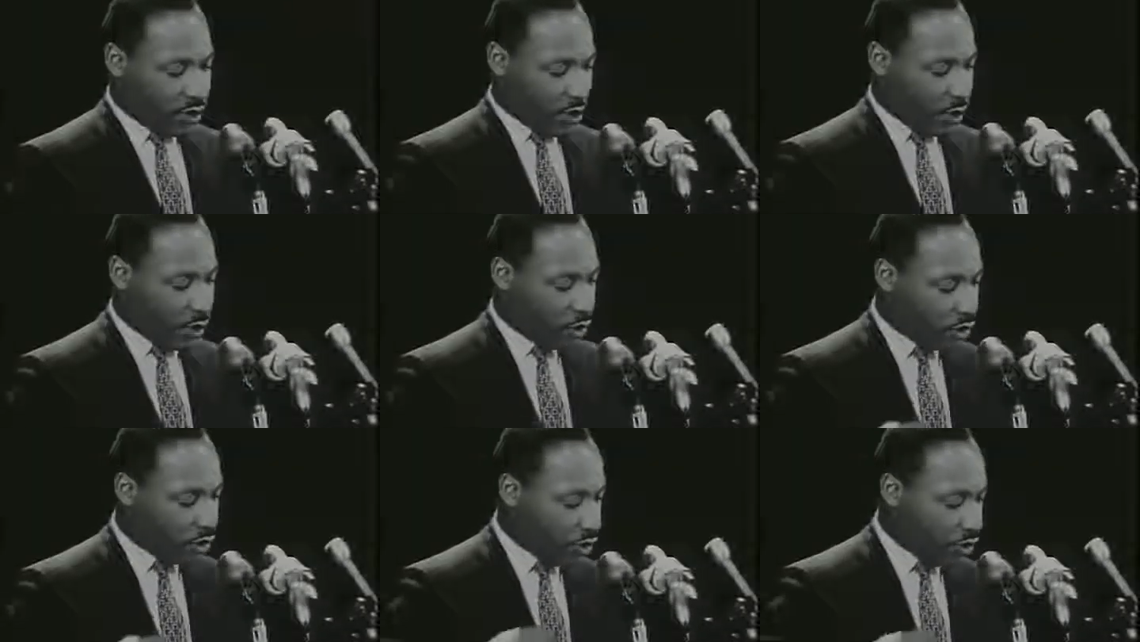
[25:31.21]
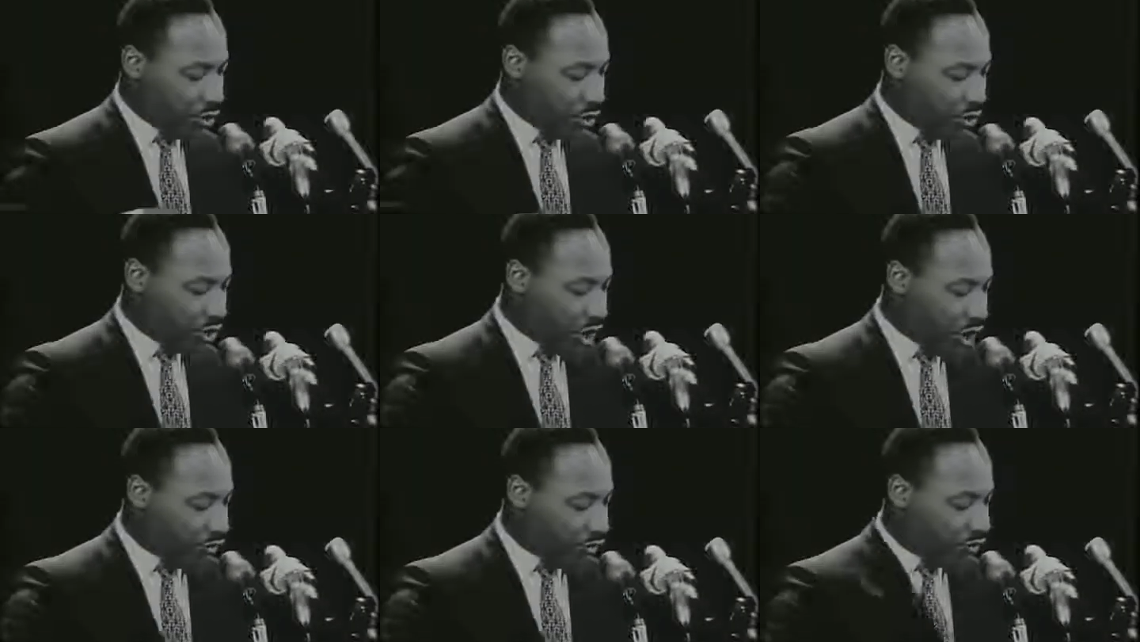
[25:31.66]
social
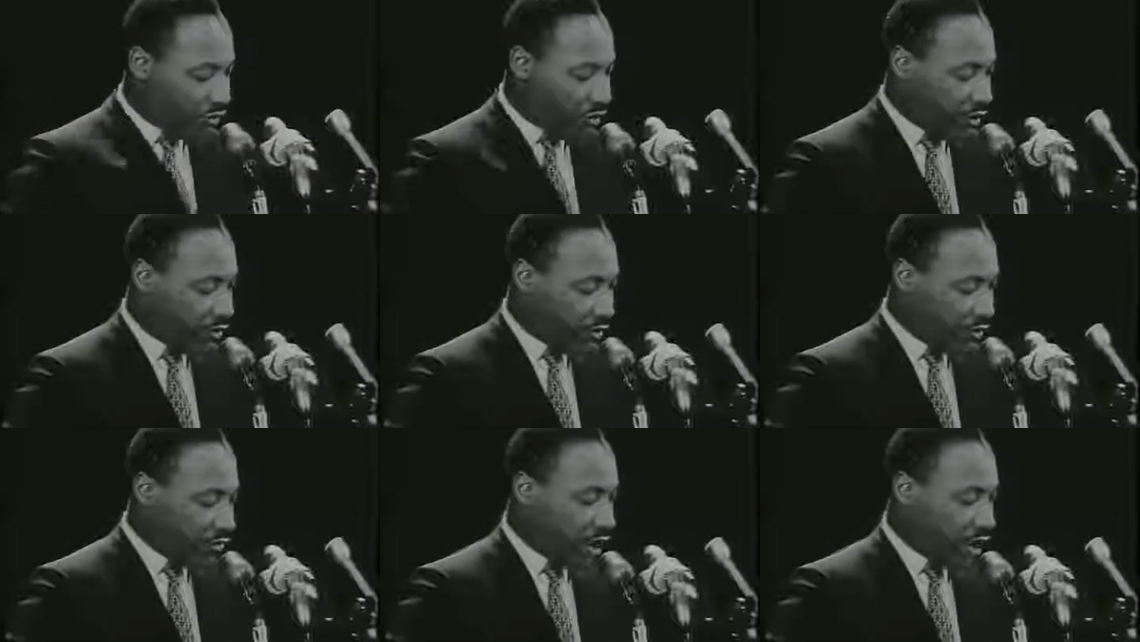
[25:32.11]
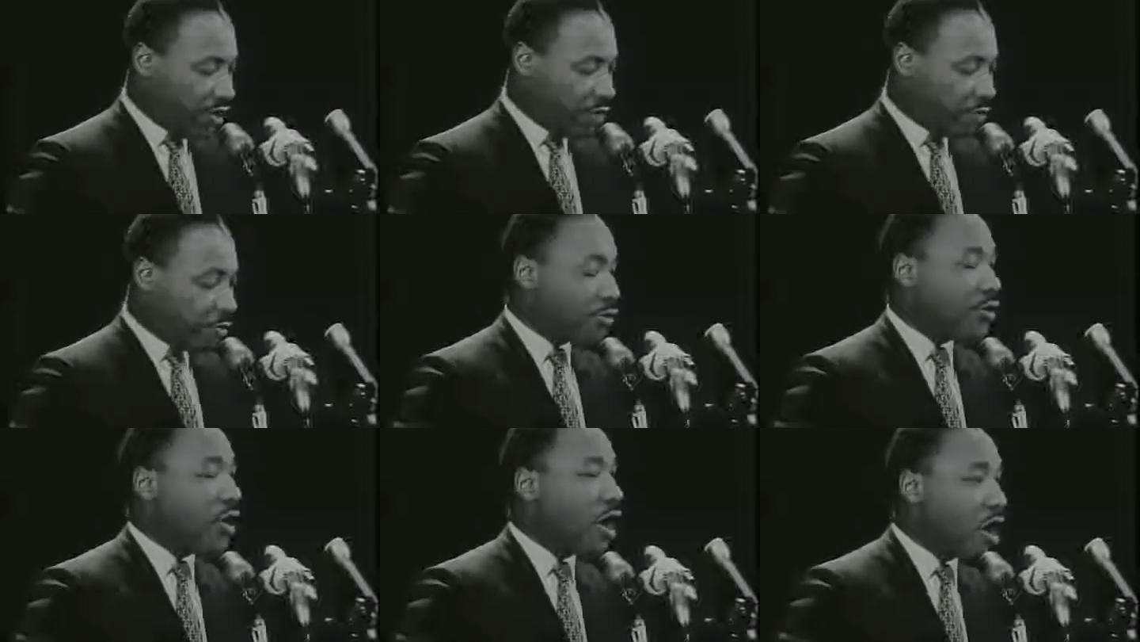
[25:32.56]
justice,
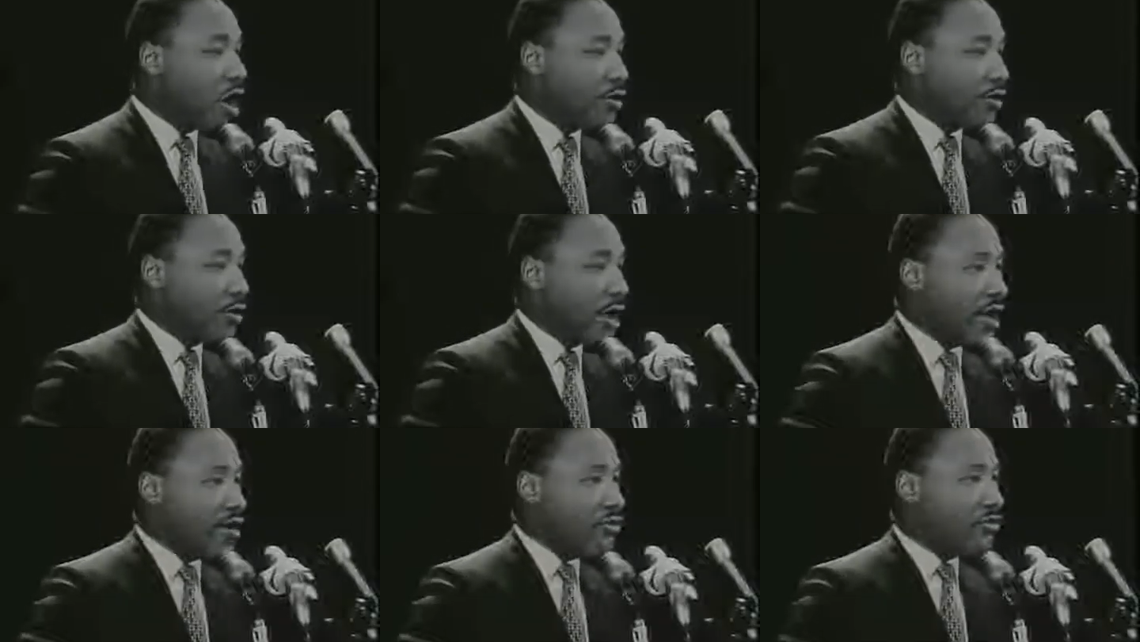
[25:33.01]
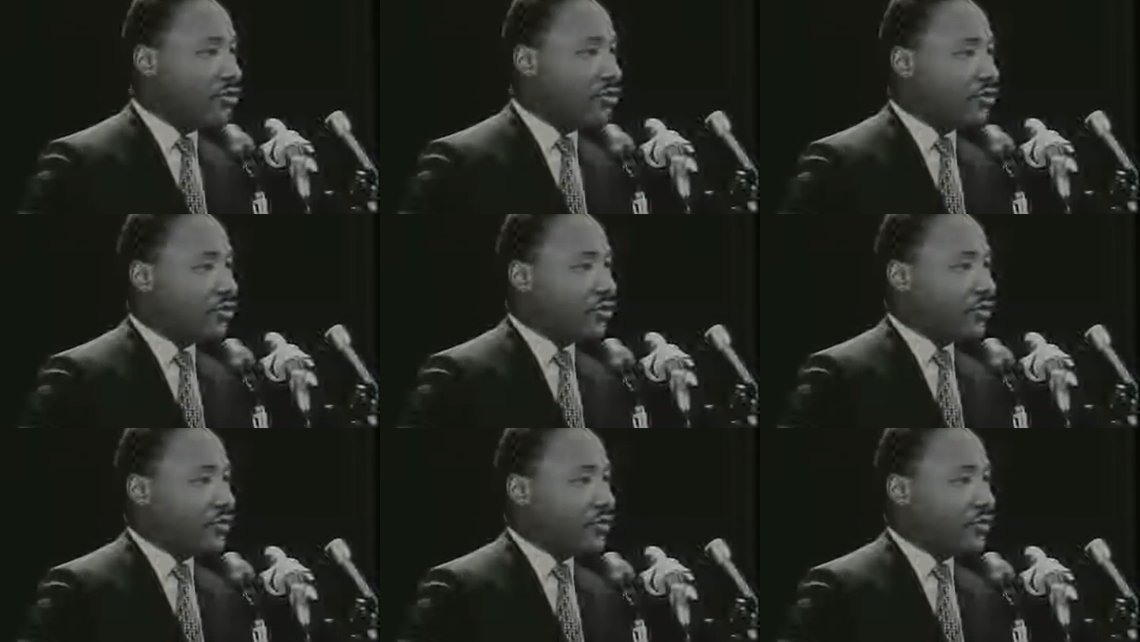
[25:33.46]
and progress